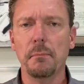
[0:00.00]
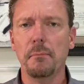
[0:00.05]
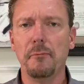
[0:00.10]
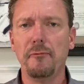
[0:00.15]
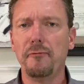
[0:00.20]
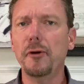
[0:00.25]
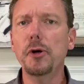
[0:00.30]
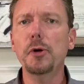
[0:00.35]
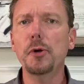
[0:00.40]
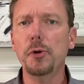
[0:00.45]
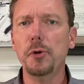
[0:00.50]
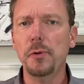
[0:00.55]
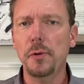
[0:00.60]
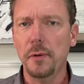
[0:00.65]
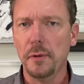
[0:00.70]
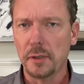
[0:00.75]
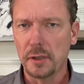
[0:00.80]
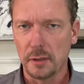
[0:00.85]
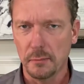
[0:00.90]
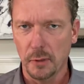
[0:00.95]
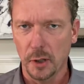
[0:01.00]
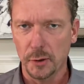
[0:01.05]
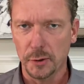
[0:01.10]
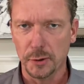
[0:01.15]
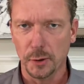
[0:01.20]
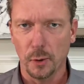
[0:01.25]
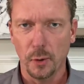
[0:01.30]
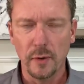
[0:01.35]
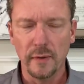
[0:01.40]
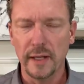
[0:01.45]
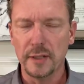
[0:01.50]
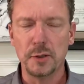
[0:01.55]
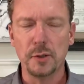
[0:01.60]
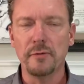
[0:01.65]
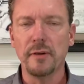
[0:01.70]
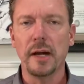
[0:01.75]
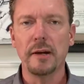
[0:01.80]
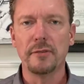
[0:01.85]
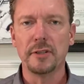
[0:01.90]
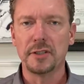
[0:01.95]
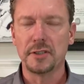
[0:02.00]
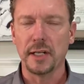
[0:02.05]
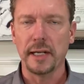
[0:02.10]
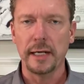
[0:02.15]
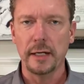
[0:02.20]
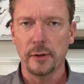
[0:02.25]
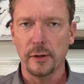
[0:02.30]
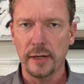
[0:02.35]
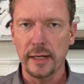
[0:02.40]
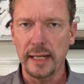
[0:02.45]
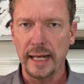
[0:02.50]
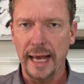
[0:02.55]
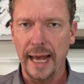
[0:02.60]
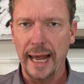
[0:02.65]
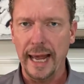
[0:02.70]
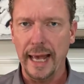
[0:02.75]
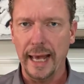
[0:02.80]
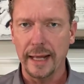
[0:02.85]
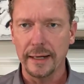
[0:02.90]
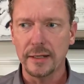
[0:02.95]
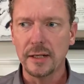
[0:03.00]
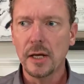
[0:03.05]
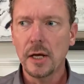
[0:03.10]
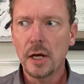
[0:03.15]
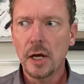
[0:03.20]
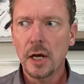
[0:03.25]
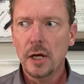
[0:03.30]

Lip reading: food commercial that you've ever seen or any ad.